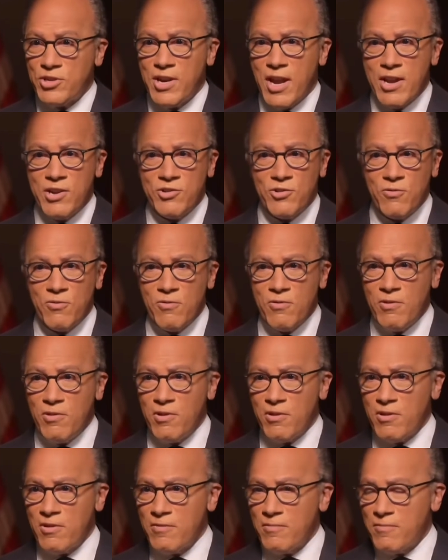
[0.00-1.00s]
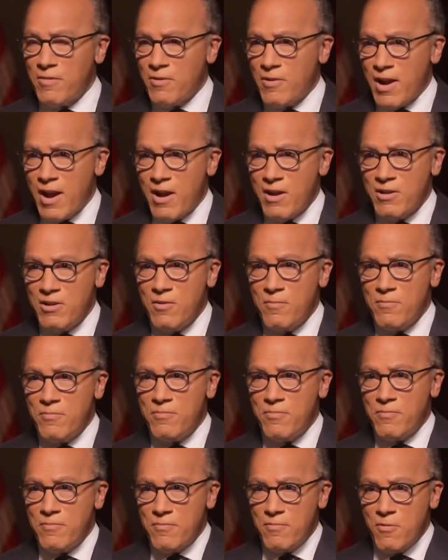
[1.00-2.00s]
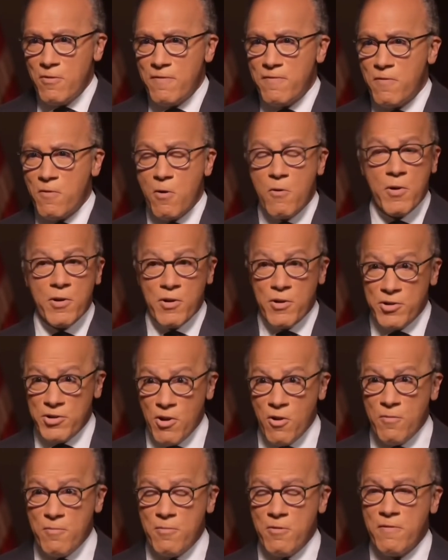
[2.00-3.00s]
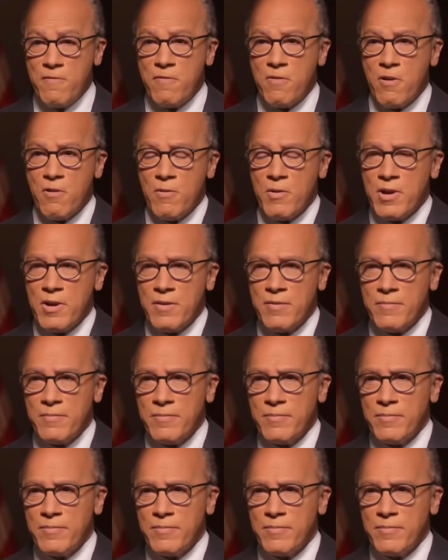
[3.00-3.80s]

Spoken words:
schedule or how you move forward or don't move forward?